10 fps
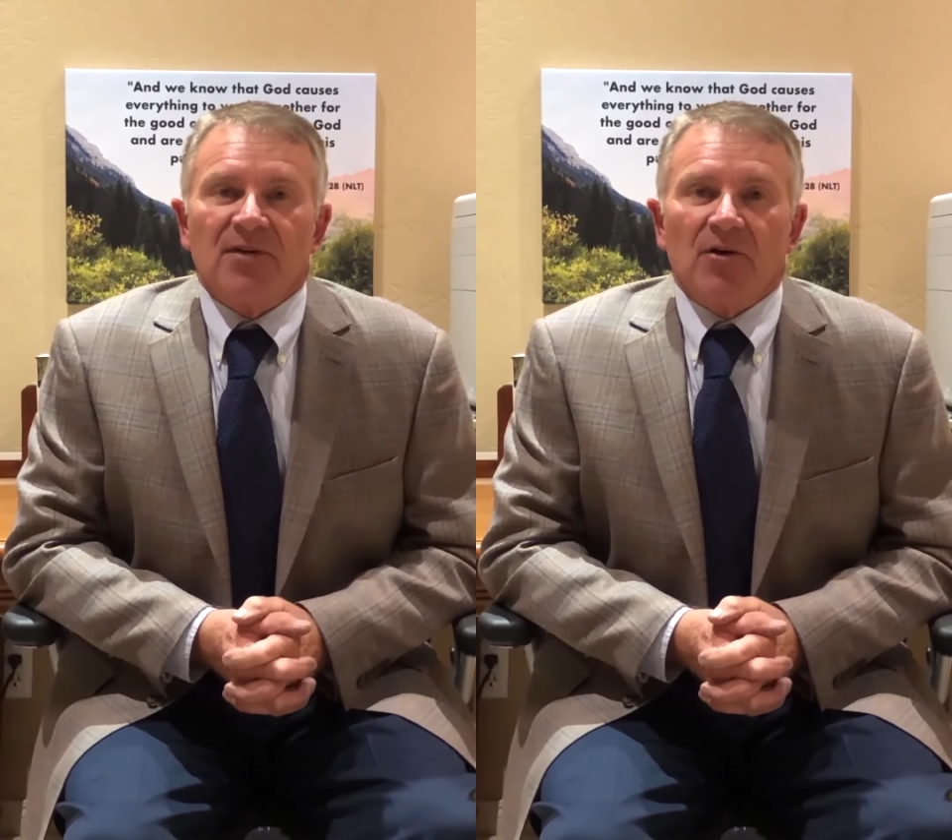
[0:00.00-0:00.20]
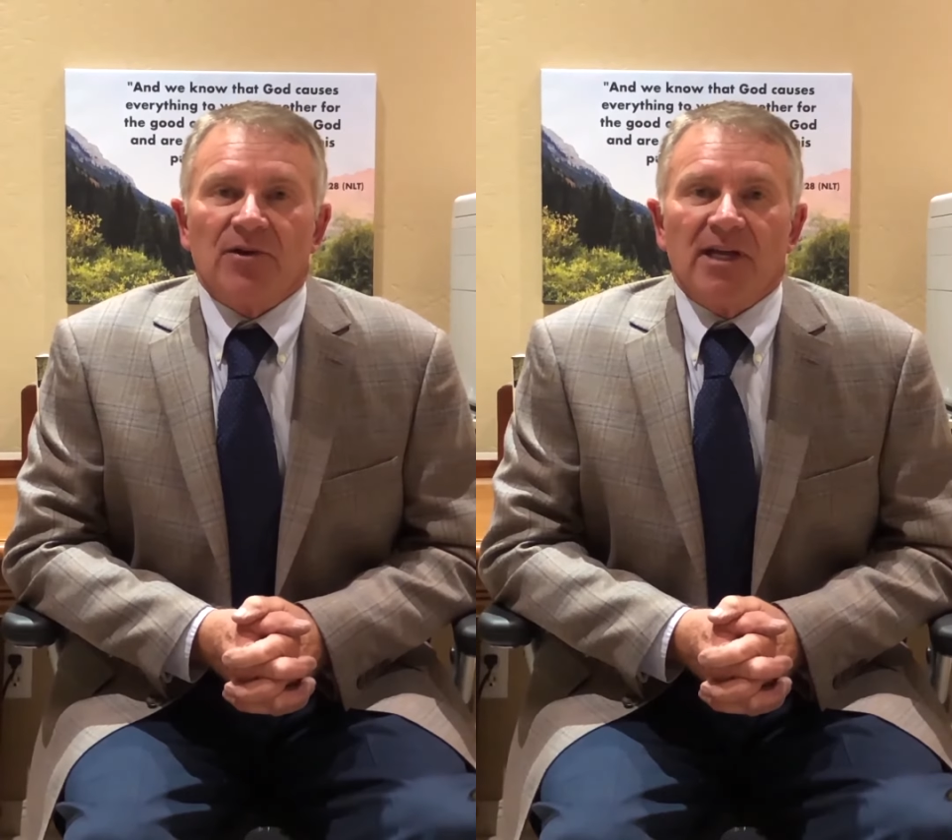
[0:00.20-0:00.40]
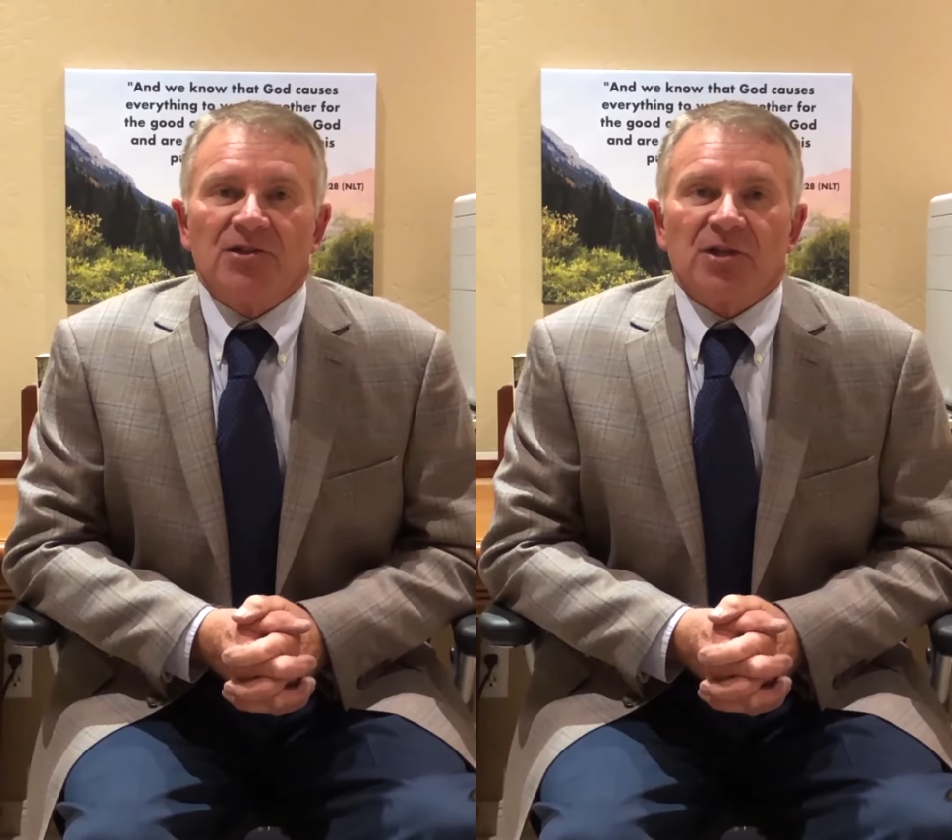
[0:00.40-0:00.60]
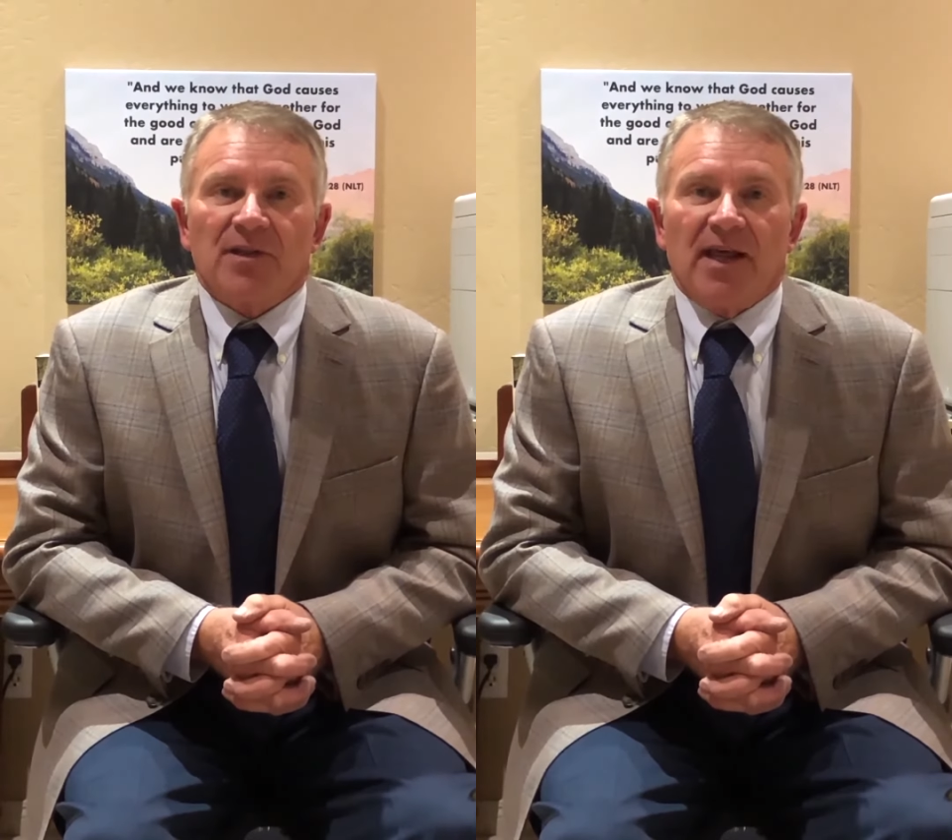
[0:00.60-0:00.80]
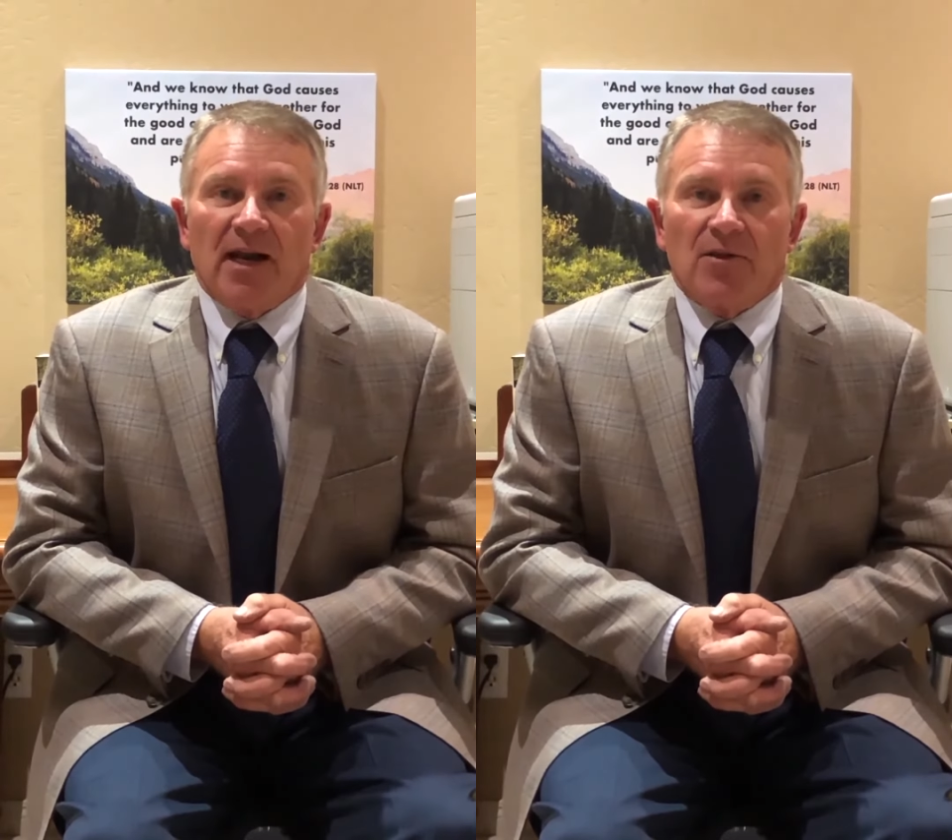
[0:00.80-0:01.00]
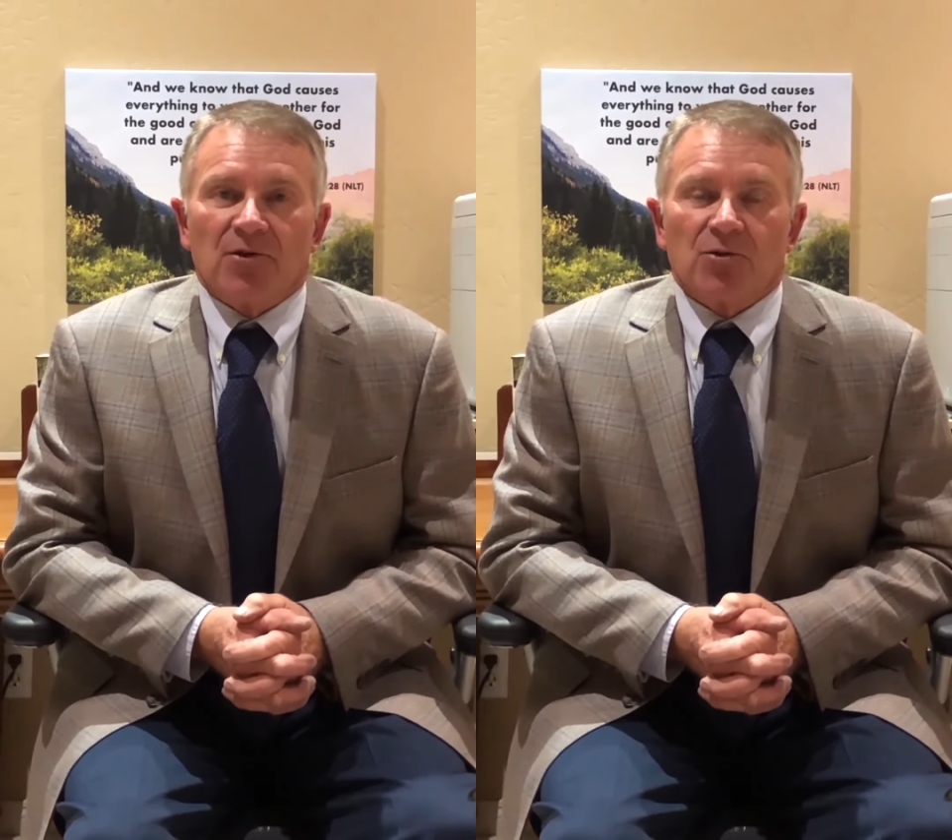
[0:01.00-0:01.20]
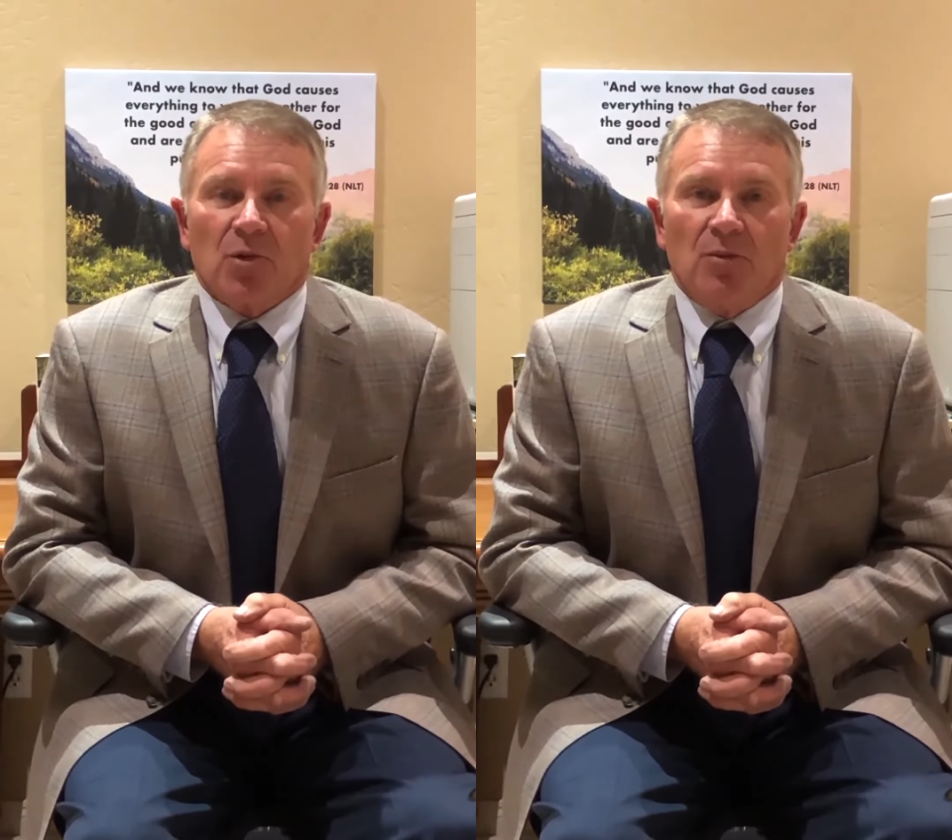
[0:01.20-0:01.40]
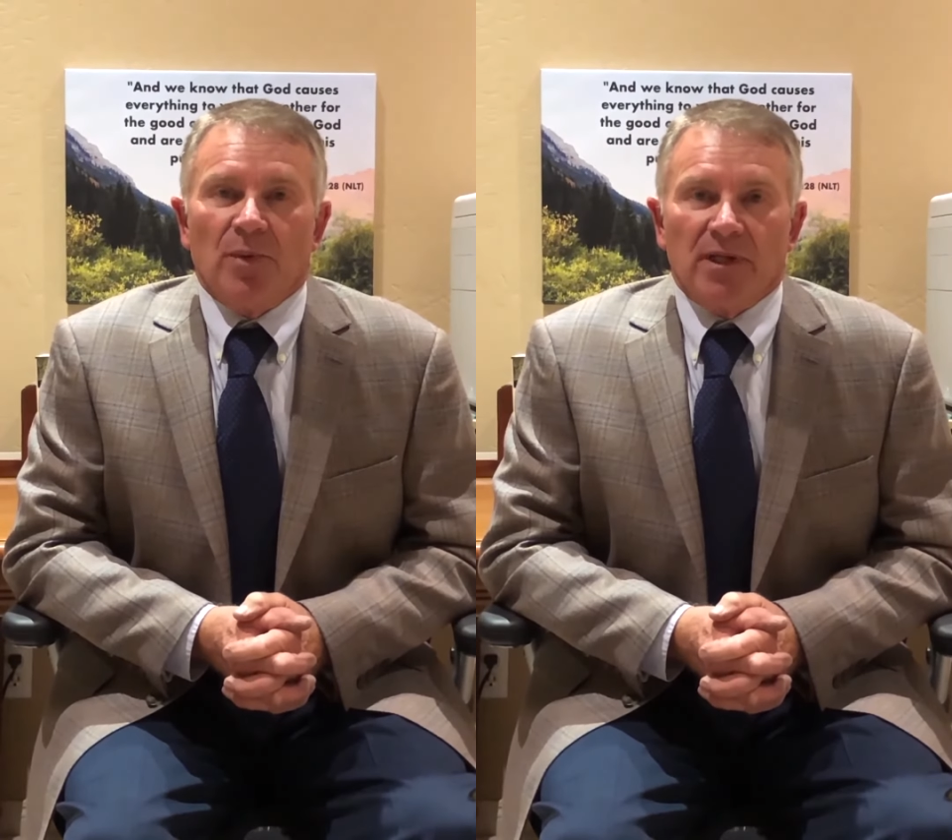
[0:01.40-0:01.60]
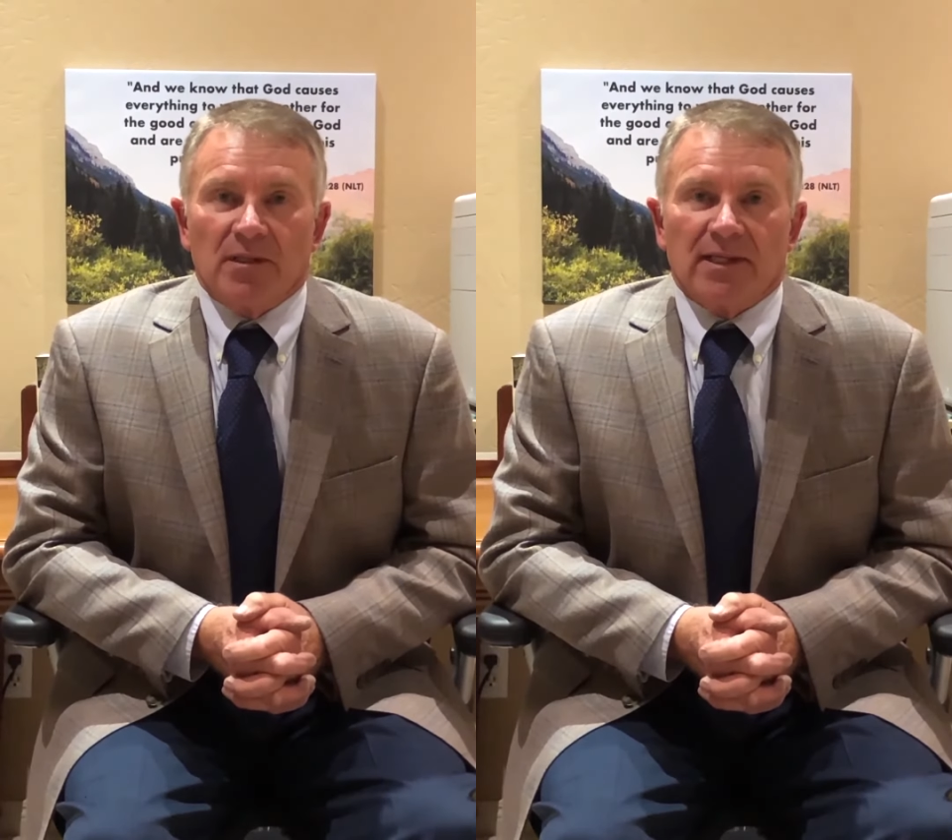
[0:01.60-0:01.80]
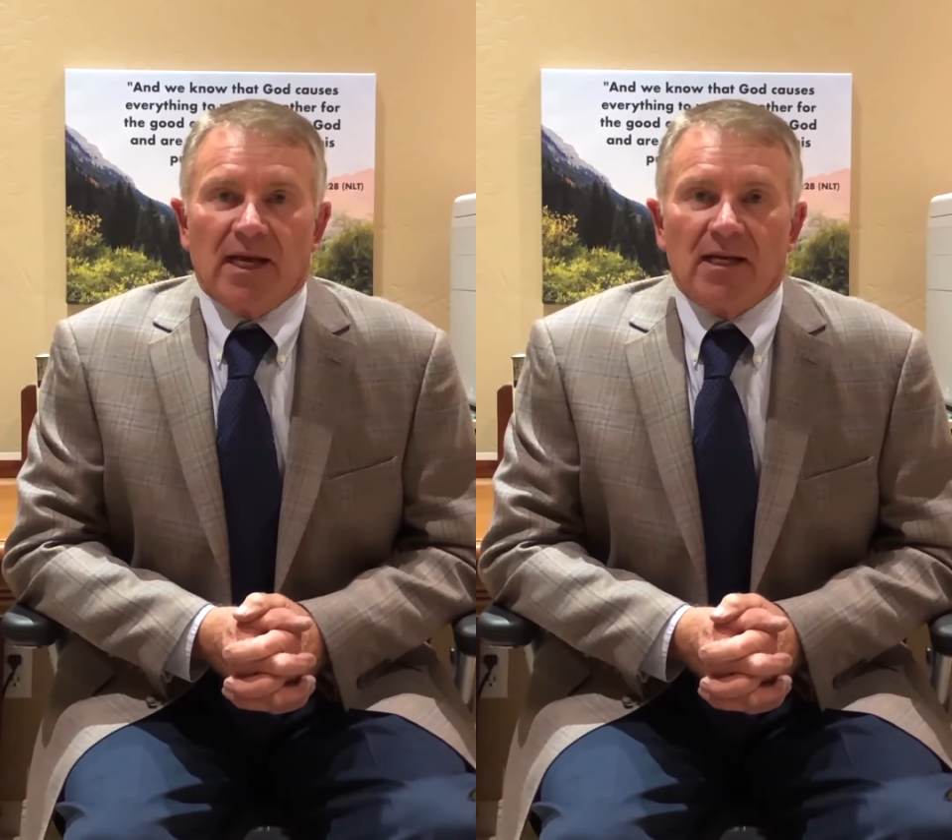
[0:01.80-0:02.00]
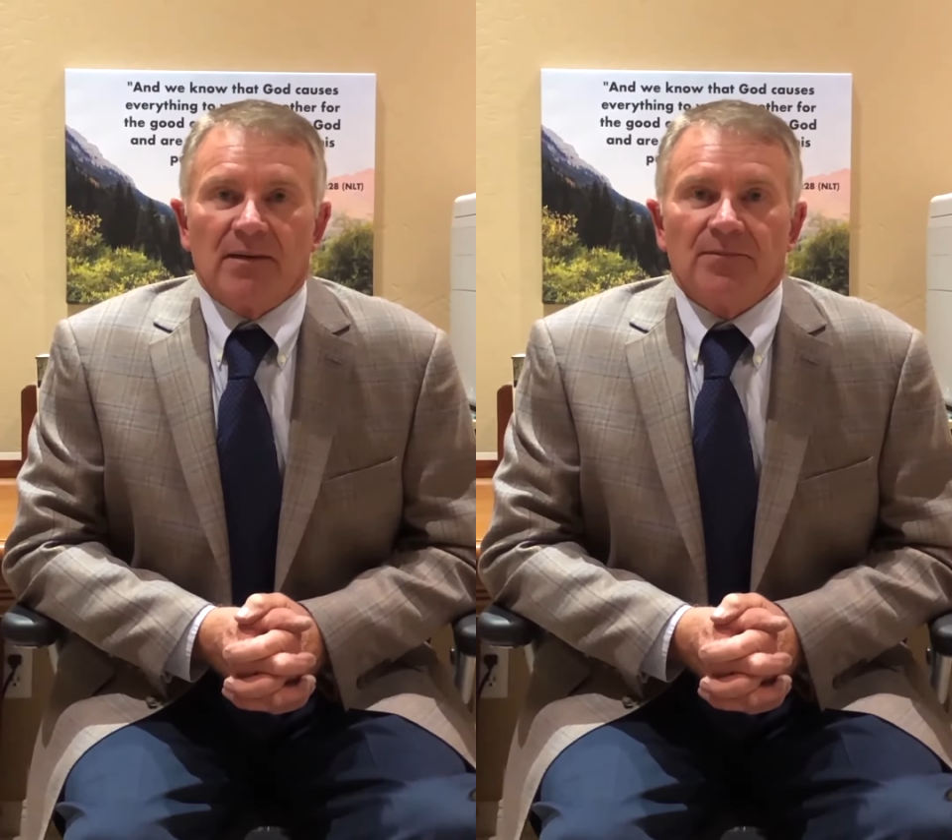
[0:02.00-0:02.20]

foundation that others would build on.